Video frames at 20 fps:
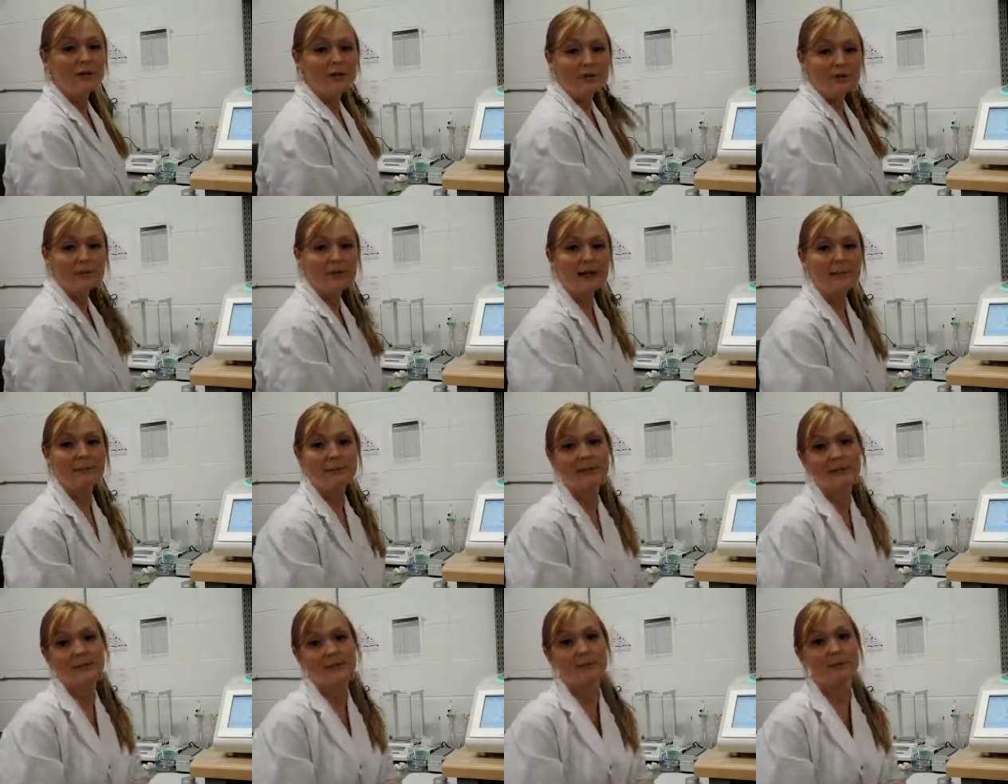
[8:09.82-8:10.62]
We do that
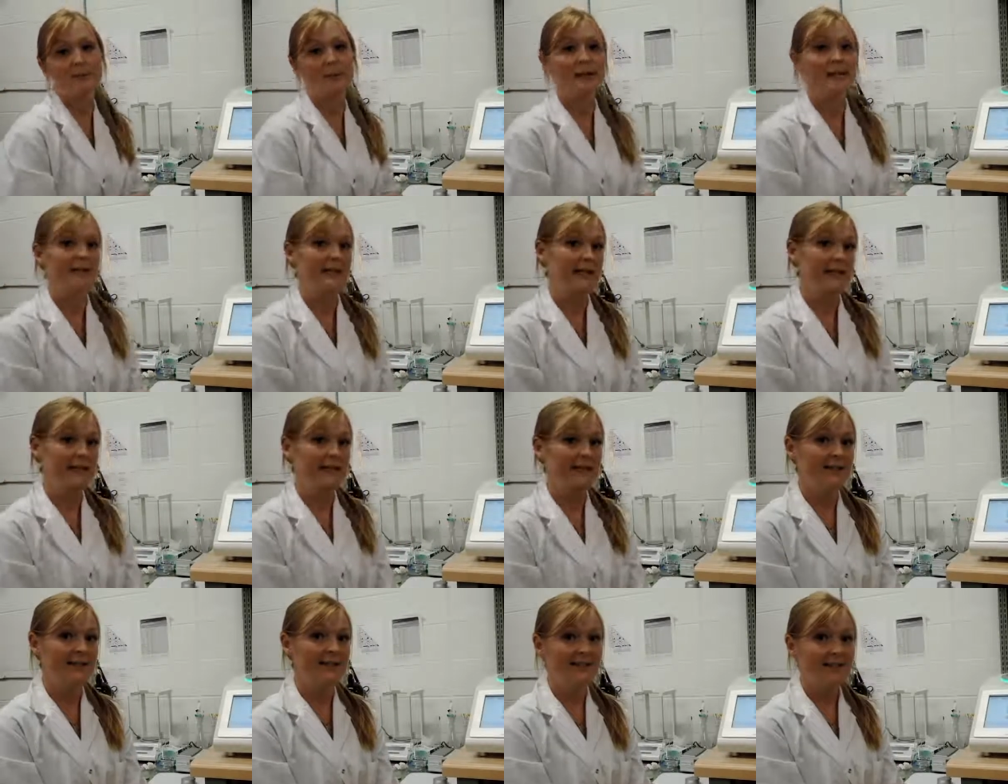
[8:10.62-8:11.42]
because it
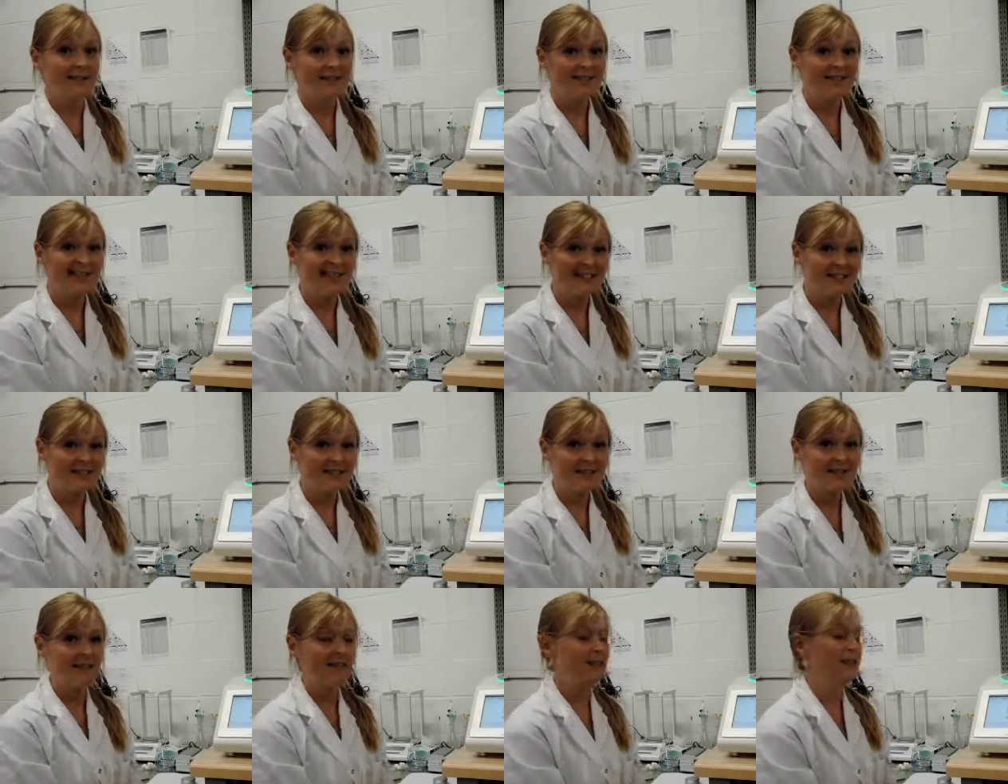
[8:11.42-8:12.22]

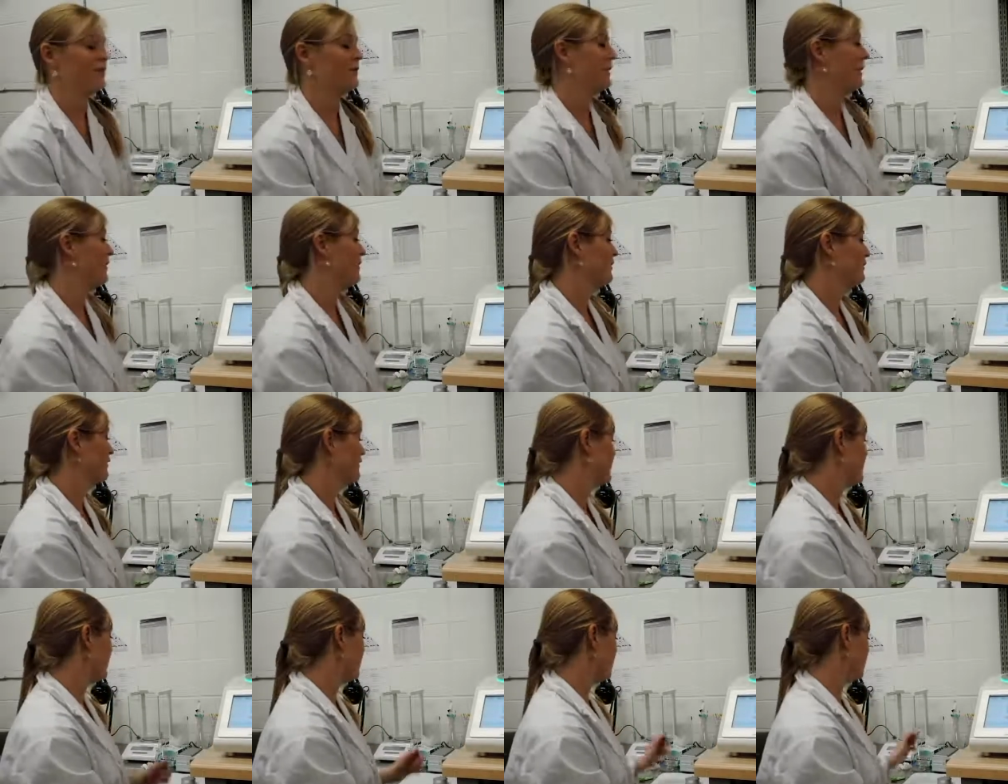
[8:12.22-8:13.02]
extends the life of the